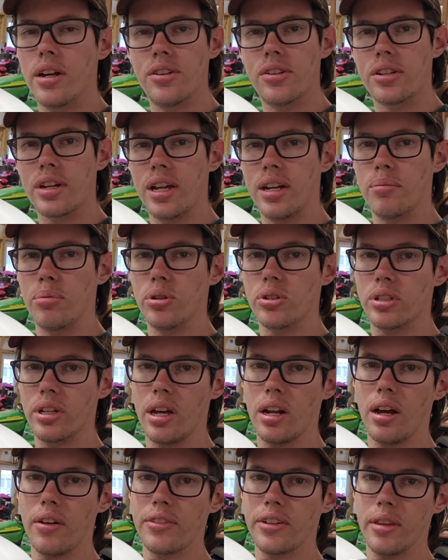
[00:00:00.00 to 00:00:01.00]
I just kind of pushed
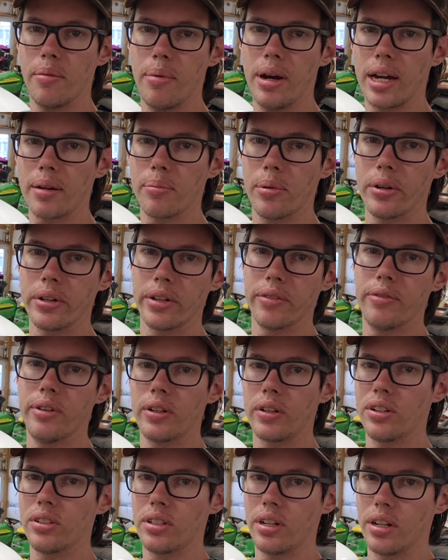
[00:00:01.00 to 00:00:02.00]
that off to the back burner and
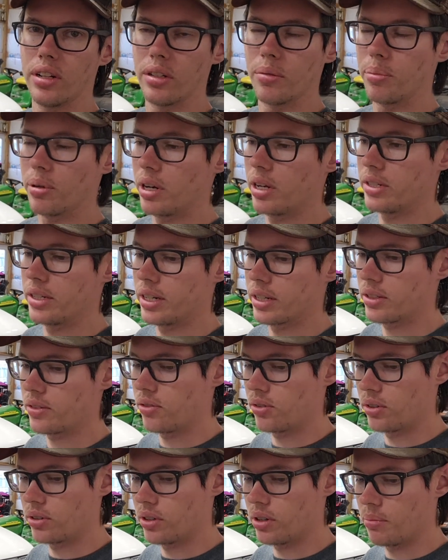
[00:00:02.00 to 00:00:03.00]
focused on other projects
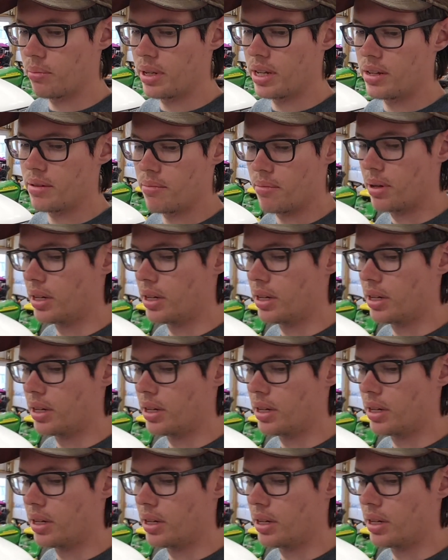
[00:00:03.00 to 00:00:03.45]
for a little bit.